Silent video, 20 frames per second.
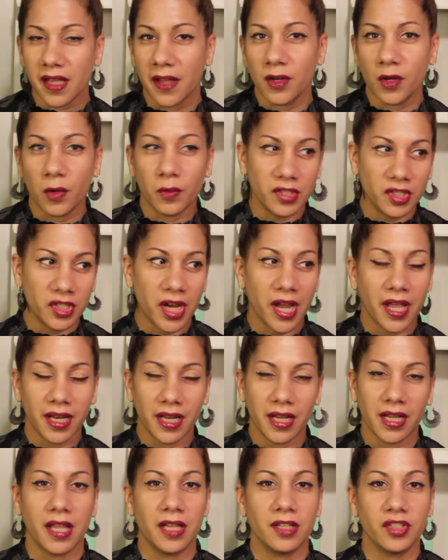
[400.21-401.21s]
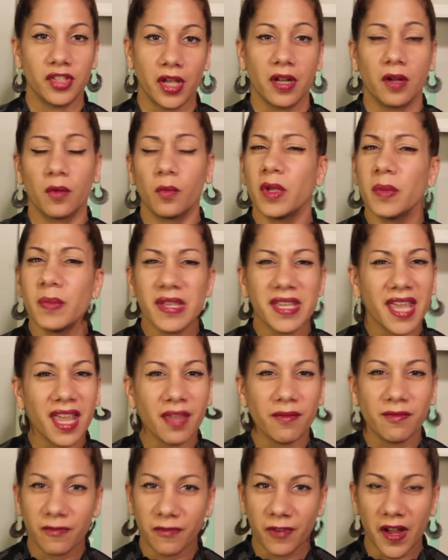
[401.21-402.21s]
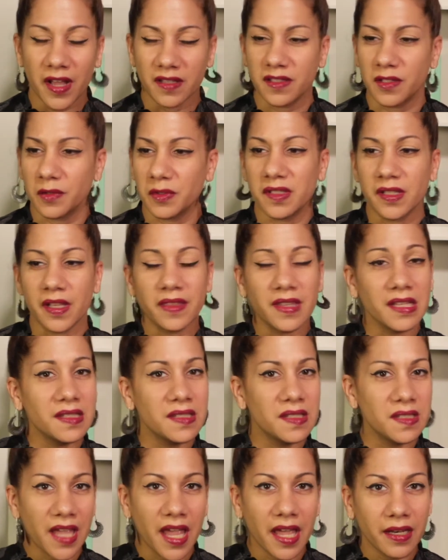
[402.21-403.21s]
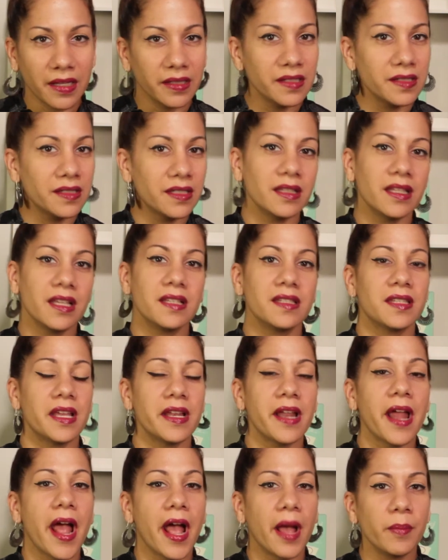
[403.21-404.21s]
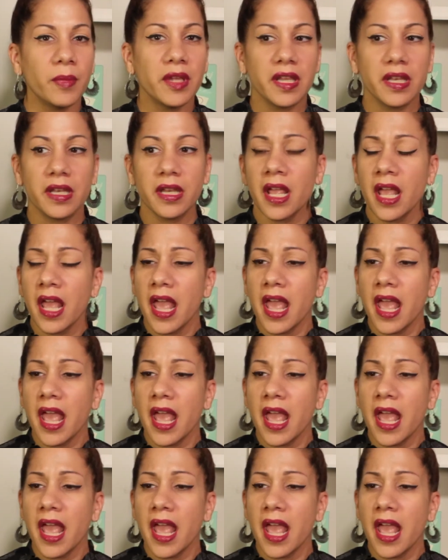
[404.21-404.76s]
I know with Channing and Jenna, we became friends. There was nothing scandalous that they said happened.